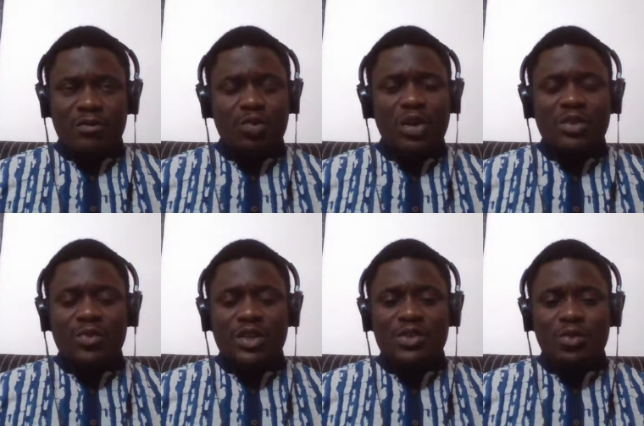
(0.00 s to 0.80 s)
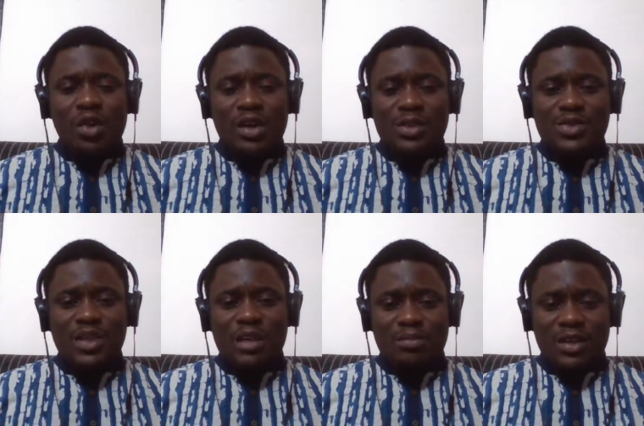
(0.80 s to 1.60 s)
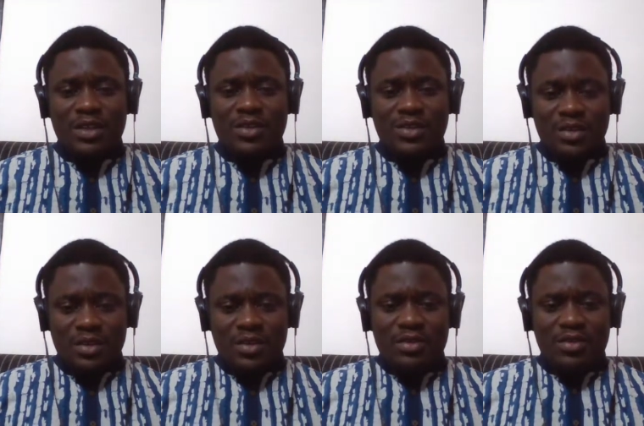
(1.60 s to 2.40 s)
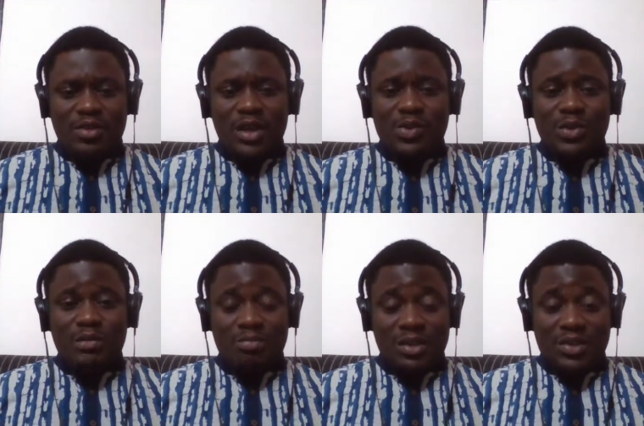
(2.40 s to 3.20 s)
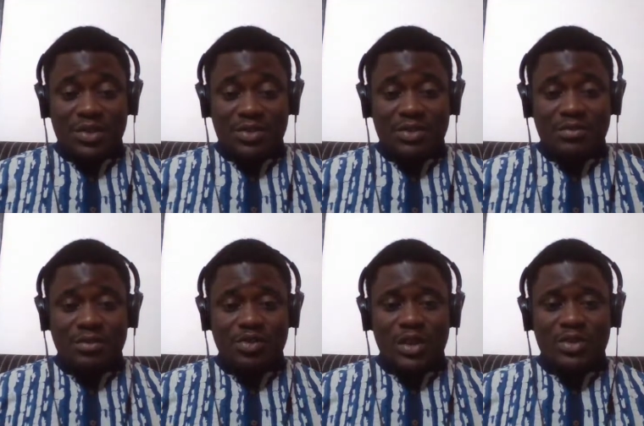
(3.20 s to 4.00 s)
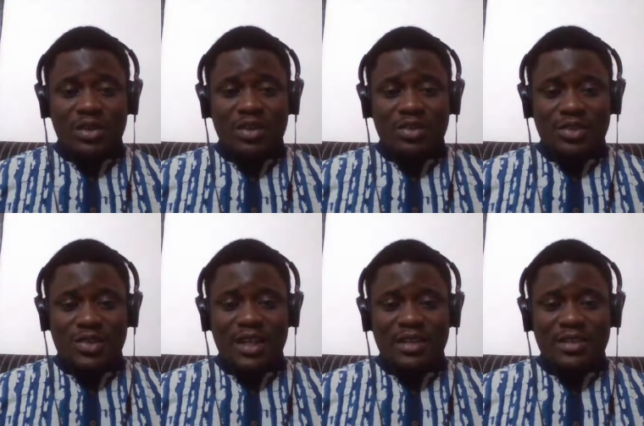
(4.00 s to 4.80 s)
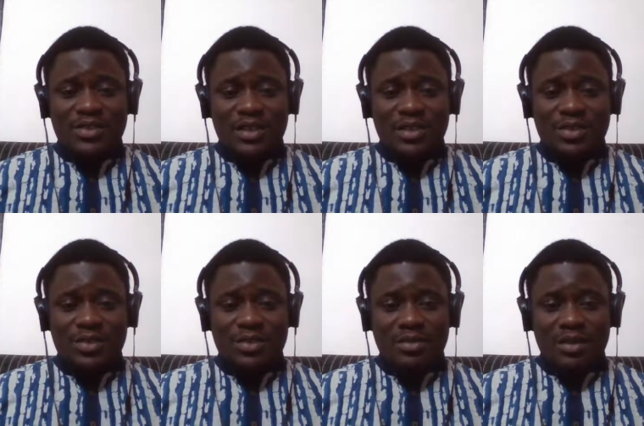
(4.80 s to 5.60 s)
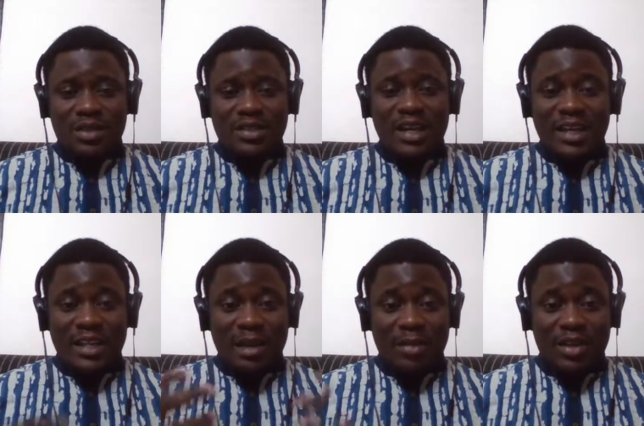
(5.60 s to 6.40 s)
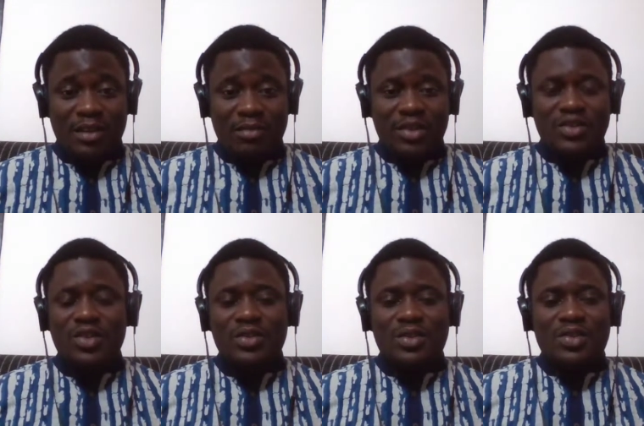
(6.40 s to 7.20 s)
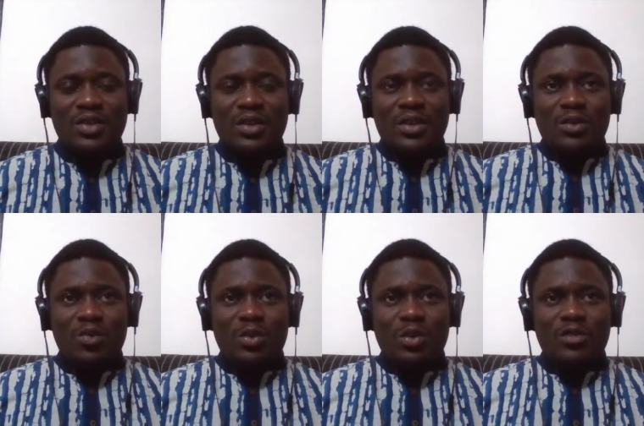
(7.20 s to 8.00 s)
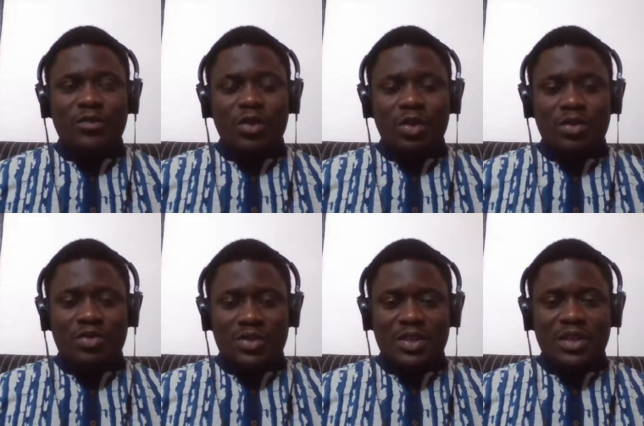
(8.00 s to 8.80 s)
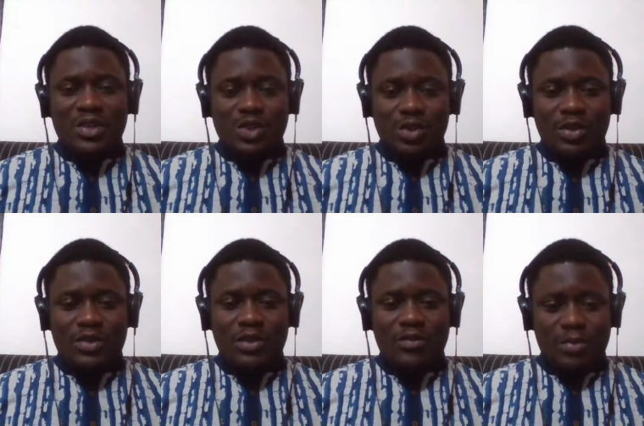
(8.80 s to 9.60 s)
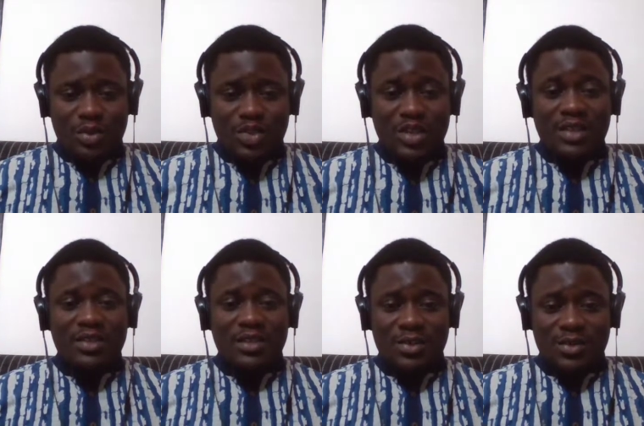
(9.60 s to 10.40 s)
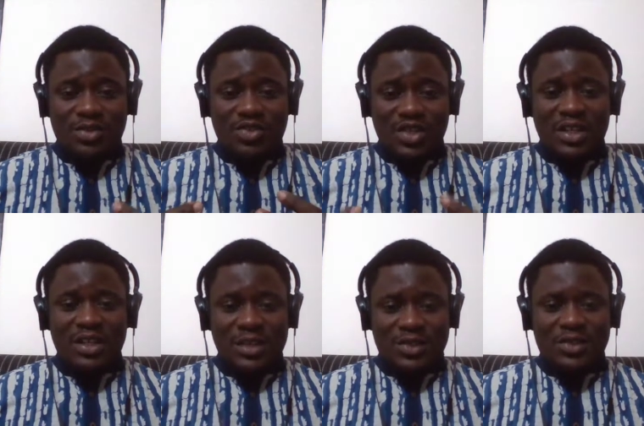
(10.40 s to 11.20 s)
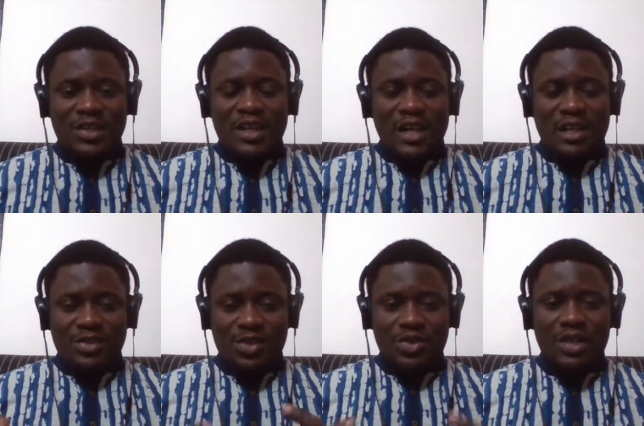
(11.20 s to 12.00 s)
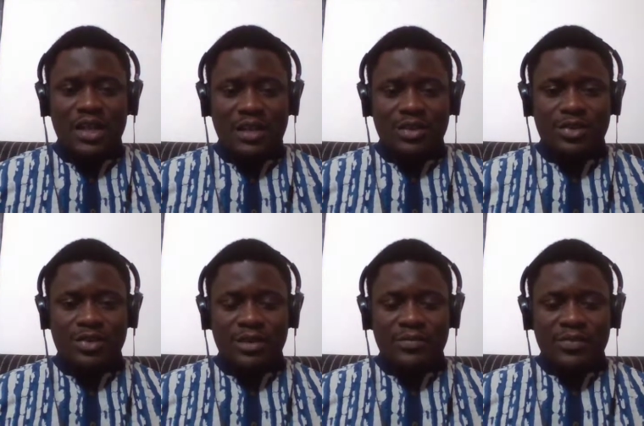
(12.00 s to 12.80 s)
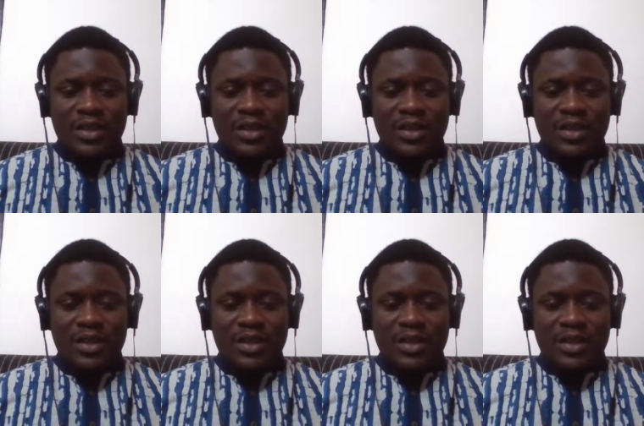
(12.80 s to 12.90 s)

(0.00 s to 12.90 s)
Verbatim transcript: if one were to walk into that place to try to embrace it, to try to understand it in its uh, dynamic emergence, one would fall critically short of appreciating its genius and its uniqueness.